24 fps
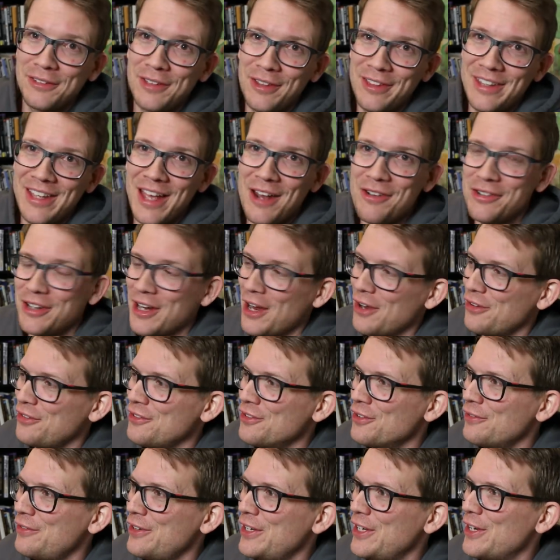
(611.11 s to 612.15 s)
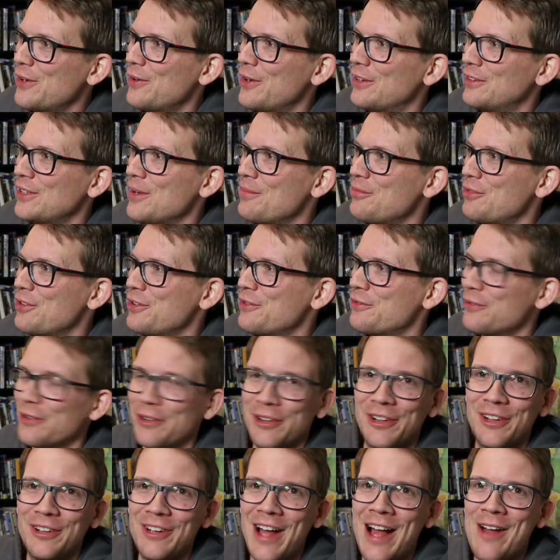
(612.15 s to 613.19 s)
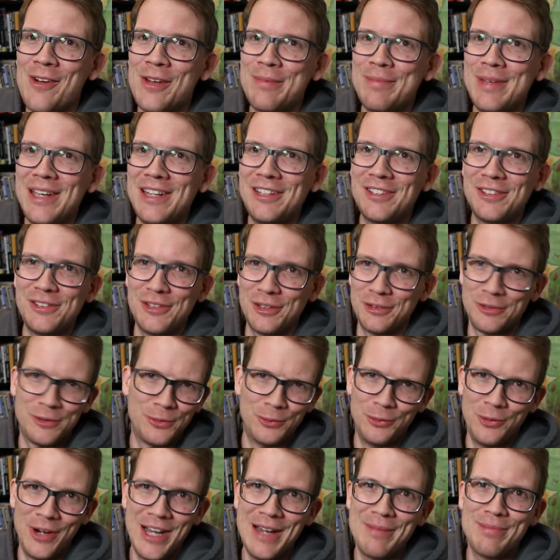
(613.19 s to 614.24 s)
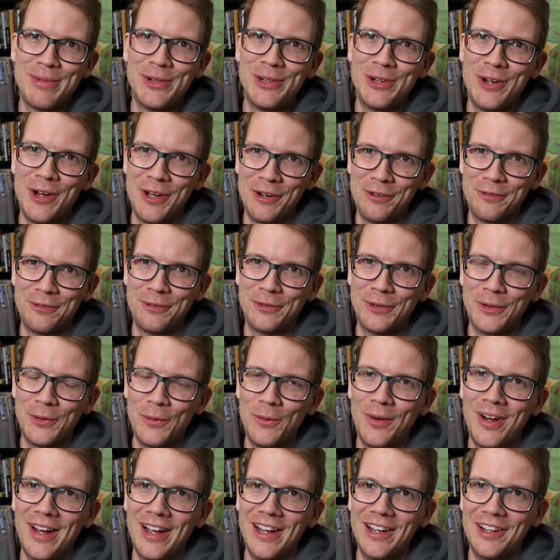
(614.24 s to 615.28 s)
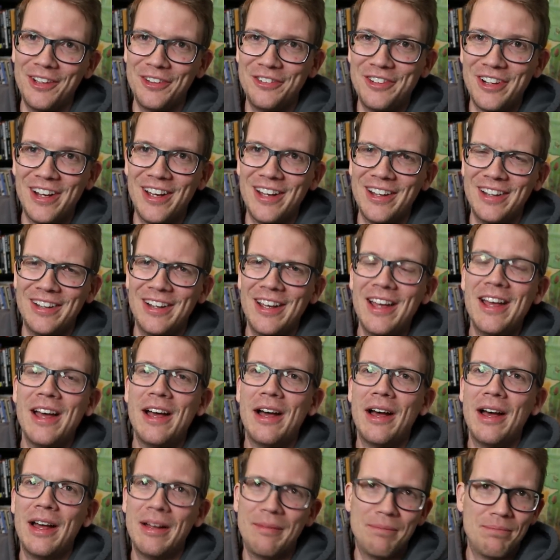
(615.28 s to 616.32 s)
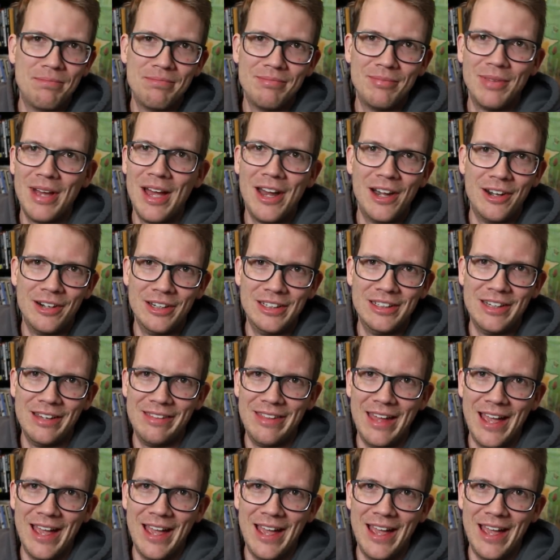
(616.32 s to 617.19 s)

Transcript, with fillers: to the educational video exemption for allowing me to just ramble on for a while. John, uh, I already did